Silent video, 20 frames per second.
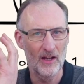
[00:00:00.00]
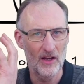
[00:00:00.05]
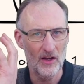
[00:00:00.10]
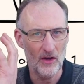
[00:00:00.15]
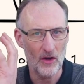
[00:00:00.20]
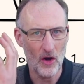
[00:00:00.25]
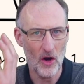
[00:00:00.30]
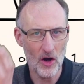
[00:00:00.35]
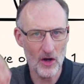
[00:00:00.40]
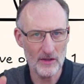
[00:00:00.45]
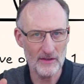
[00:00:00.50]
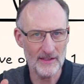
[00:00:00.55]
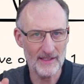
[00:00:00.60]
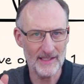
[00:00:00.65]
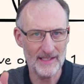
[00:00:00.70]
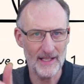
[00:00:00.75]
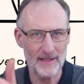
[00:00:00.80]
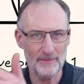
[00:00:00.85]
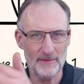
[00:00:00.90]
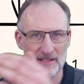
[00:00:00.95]

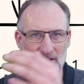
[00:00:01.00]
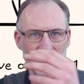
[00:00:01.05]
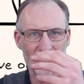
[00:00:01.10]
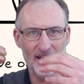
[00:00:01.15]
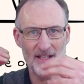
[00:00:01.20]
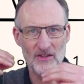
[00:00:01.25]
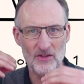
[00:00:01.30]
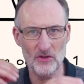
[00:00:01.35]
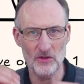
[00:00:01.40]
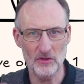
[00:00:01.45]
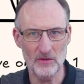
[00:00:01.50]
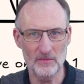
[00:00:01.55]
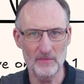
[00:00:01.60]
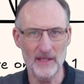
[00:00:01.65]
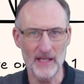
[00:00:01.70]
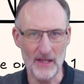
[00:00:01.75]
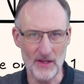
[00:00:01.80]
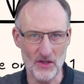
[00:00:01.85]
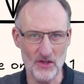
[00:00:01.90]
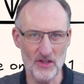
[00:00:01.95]
concepts that should
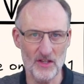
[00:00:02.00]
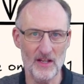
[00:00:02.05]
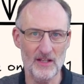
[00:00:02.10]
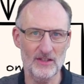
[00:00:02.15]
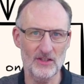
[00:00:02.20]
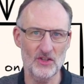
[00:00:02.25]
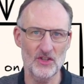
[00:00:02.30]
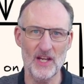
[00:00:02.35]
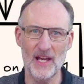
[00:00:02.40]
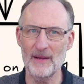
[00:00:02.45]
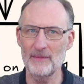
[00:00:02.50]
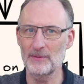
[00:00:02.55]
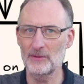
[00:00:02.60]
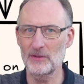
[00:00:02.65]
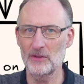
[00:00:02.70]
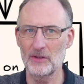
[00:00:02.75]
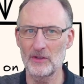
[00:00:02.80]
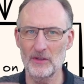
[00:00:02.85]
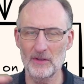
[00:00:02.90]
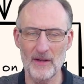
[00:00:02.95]
be in this
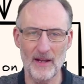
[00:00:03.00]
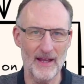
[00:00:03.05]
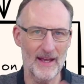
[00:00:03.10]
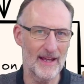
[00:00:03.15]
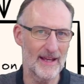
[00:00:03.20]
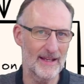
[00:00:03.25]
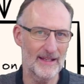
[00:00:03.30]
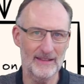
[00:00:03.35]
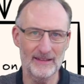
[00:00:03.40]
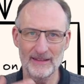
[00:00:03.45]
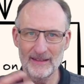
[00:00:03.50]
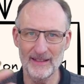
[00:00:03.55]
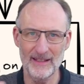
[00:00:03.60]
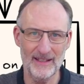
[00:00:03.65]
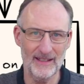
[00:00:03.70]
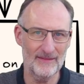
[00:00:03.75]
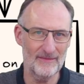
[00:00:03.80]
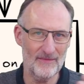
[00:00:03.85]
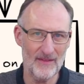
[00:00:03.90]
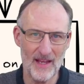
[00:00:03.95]
chapter? And
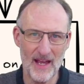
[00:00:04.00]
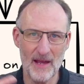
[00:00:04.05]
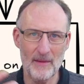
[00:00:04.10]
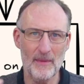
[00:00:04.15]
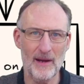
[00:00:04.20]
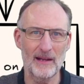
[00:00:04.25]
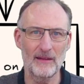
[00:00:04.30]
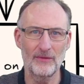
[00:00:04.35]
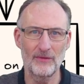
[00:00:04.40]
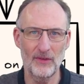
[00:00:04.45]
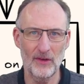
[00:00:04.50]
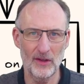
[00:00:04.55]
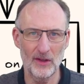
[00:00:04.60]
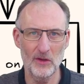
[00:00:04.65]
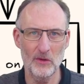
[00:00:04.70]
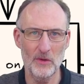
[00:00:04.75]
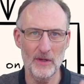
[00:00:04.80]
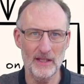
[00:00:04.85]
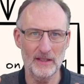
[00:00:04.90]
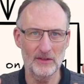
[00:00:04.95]
am I
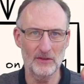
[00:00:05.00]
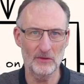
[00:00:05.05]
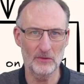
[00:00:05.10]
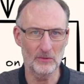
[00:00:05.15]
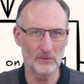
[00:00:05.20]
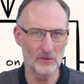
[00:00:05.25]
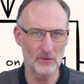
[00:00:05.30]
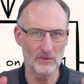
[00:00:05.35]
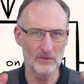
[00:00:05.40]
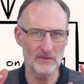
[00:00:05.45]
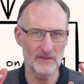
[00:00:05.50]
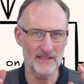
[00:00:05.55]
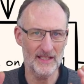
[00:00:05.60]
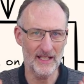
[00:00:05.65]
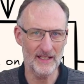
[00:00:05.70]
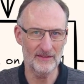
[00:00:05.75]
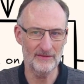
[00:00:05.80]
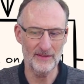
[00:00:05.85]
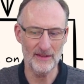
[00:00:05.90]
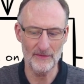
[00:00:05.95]
following the rules
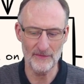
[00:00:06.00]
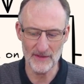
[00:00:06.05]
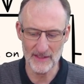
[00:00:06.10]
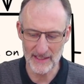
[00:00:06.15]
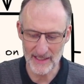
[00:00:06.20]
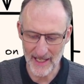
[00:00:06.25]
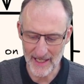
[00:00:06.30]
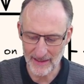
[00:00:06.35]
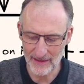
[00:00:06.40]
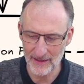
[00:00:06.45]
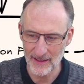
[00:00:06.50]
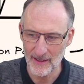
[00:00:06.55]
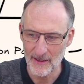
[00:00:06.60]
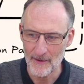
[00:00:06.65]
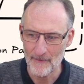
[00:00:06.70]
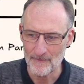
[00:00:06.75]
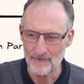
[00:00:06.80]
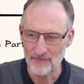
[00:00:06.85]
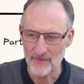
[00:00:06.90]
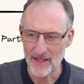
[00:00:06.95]
that we've set?
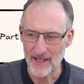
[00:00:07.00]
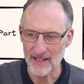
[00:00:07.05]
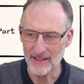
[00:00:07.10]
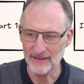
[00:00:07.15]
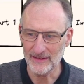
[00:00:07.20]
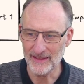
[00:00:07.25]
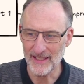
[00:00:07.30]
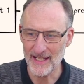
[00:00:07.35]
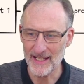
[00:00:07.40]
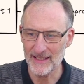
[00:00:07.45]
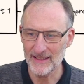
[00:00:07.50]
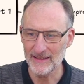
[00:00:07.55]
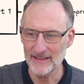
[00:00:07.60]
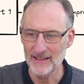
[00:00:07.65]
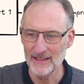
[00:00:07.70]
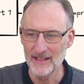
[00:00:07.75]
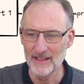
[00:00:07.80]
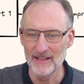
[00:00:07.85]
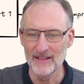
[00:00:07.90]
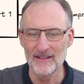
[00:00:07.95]
And then
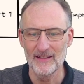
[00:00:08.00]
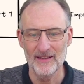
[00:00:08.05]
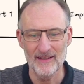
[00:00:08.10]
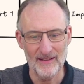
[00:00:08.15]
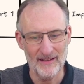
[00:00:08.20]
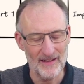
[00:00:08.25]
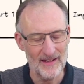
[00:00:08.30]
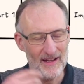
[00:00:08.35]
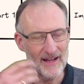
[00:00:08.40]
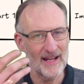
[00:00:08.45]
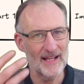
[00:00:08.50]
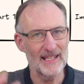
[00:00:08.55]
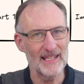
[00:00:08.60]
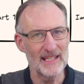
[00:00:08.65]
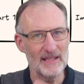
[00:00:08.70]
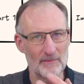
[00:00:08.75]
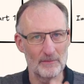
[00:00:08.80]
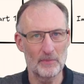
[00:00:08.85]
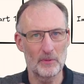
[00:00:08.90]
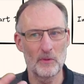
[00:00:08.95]
I
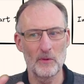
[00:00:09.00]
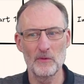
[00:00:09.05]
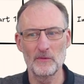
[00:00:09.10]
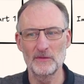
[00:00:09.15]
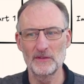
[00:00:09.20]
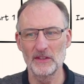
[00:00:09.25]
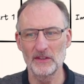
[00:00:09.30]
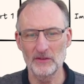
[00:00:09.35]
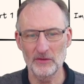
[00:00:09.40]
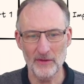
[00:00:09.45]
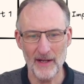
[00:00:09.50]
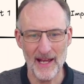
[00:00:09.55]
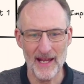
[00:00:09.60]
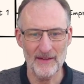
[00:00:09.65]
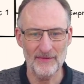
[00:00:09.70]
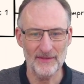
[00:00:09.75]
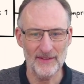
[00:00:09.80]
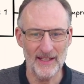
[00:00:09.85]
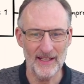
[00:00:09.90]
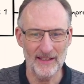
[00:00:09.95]
improved the
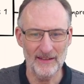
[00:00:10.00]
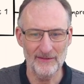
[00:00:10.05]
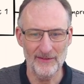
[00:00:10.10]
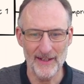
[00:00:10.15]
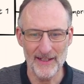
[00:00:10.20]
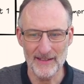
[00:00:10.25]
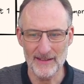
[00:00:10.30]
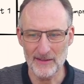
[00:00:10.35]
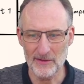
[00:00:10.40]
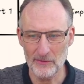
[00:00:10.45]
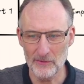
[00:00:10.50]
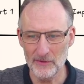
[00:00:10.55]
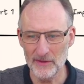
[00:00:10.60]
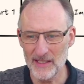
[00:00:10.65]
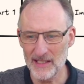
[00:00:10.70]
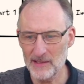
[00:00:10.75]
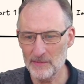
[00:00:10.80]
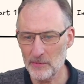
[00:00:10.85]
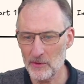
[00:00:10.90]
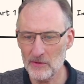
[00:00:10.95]
draft and went through
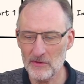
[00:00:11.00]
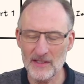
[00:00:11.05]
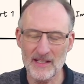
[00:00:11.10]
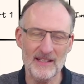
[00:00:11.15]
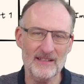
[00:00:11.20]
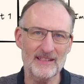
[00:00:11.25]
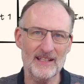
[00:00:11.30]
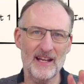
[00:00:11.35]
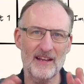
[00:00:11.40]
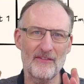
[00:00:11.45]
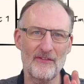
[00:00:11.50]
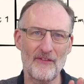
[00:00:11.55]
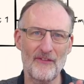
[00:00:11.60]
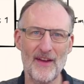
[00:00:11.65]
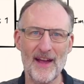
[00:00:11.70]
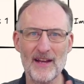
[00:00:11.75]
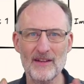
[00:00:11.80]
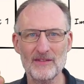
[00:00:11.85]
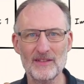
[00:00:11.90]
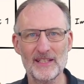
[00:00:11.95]
this process. I
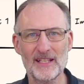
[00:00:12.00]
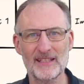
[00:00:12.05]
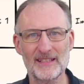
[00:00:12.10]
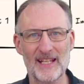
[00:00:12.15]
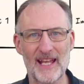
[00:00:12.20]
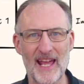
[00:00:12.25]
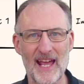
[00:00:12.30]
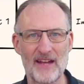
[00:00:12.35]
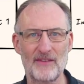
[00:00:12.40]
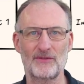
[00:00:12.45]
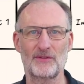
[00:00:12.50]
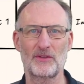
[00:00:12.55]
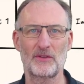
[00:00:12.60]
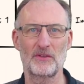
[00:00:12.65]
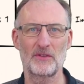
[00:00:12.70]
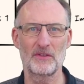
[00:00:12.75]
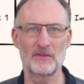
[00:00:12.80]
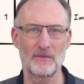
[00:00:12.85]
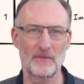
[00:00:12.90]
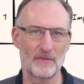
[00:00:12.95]
found that
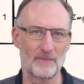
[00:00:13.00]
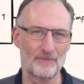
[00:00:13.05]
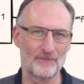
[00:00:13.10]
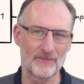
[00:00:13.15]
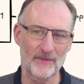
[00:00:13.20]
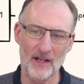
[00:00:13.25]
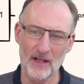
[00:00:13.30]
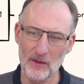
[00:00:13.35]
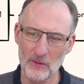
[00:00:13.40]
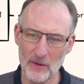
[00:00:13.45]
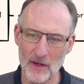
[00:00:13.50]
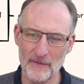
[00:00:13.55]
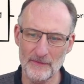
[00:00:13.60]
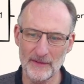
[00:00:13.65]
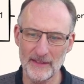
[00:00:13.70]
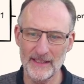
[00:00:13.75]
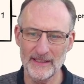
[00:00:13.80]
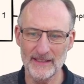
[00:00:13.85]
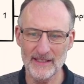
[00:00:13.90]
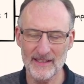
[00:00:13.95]
after
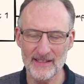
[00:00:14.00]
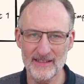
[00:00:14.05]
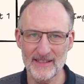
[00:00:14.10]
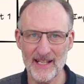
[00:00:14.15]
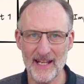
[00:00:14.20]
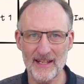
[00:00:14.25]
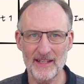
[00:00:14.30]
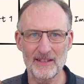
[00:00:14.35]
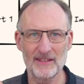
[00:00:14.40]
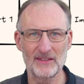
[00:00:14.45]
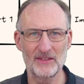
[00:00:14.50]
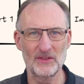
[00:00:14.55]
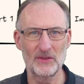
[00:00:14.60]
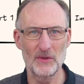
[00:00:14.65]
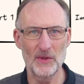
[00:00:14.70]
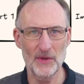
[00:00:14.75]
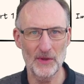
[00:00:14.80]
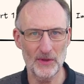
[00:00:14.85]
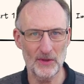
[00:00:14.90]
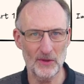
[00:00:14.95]
roughly the second to
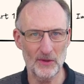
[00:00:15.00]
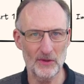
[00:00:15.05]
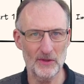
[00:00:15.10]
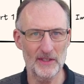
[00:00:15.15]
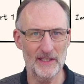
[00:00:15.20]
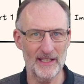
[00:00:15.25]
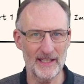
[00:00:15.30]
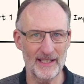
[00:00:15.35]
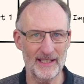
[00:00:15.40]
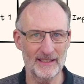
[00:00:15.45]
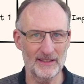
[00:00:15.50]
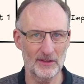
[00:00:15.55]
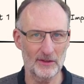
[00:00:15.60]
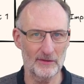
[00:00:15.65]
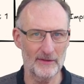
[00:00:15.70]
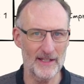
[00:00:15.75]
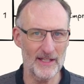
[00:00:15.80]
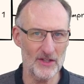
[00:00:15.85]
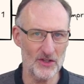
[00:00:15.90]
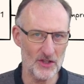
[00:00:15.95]
third
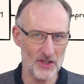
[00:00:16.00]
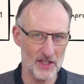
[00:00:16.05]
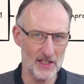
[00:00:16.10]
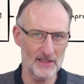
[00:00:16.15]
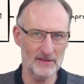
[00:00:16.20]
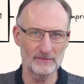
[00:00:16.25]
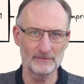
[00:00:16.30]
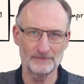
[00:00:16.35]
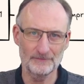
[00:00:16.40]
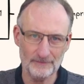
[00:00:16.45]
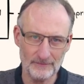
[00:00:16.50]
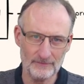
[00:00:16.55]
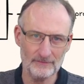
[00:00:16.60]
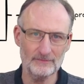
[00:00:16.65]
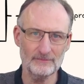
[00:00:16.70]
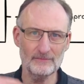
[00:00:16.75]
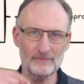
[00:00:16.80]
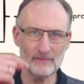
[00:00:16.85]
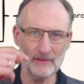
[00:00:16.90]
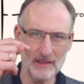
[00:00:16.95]
iteration,
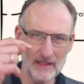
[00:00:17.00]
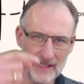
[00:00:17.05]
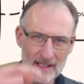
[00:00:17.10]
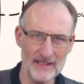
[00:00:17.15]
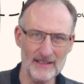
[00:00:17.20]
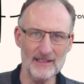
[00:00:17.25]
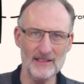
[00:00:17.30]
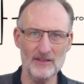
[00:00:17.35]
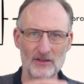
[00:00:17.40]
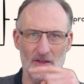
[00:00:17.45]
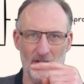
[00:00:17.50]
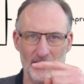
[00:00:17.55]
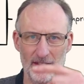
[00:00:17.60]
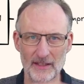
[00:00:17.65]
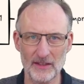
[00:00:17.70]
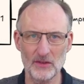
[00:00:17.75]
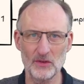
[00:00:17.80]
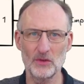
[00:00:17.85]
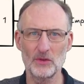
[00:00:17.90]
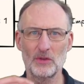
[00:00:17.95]
it
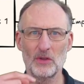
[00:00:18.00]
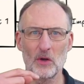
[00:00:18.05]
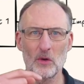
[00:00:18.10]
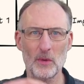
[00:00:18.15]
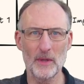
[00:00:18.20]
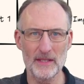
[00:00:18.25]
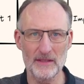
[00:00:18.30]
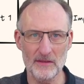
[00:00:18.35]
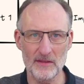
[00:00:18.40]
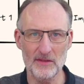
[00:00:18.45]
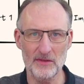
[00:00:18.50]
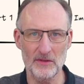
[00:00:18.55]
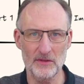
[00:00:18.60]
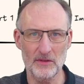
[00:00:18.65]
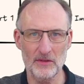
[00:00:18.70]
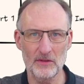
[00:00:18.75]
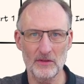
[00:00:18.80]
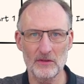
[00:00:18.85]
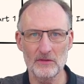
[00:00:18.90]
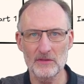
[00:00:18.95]
started to go in
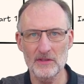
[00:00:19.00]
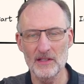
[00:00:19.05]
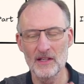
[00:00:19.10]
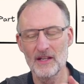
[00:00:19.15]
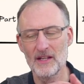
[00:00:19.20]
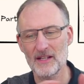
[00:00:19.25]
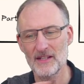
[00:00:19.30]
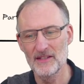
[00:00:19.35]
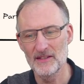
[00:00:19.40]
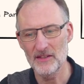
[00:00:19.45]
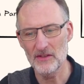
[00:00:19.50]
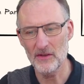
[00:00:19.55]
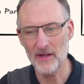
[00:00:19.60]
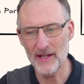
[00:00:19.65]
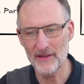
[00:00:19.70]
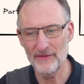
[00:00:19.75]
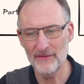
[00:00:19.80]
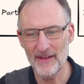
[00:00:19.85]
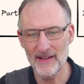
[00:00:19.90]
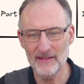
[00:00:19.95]
circles. So
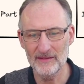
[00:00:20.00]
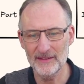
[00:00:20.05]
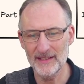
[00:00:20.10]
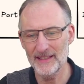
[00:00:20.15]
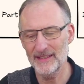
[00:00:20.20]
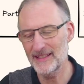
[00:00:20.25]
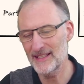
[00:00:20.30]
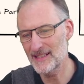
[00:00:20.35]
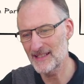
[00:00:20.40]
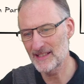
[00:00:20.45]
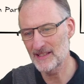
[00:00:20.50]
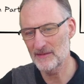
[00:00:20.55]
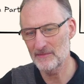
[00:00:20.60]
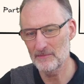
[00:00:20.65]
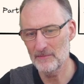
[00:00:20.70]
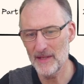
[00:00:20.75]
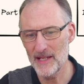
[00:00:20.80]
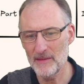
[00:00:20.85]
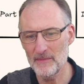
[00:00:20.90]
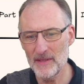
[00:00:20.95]
I found that it's
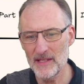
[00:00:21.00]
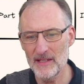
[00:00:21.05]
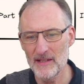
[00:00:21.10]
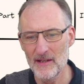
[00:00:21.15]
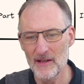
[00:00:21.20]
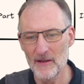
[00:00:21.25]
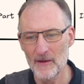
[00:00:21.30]
maybe